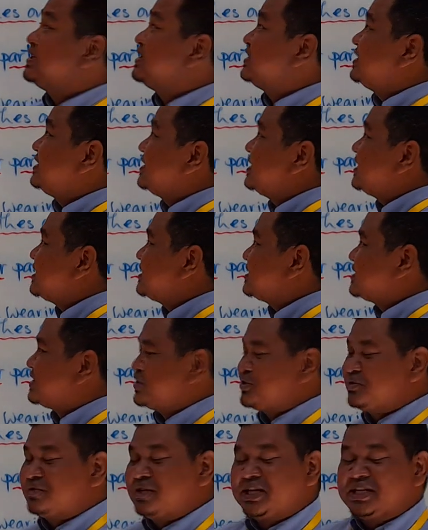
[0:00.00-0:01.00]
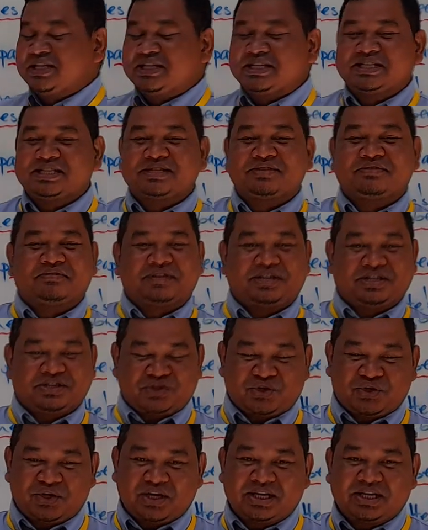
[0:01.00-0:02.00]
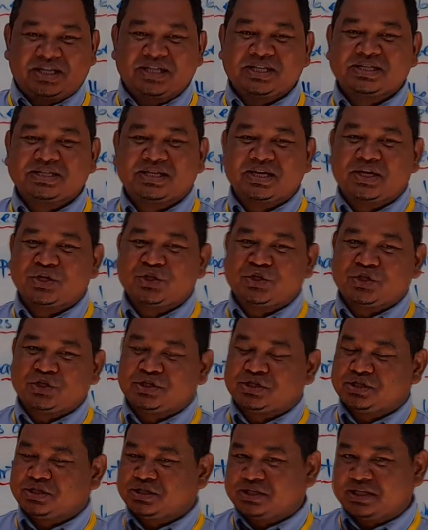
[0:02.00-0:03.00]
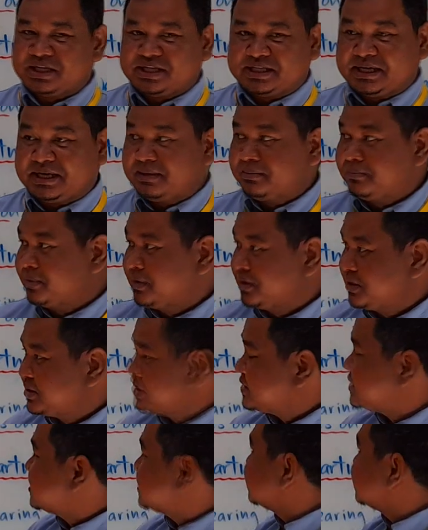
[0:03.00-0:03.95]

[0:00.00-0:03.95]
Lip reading: Yes, today is Wednesday, September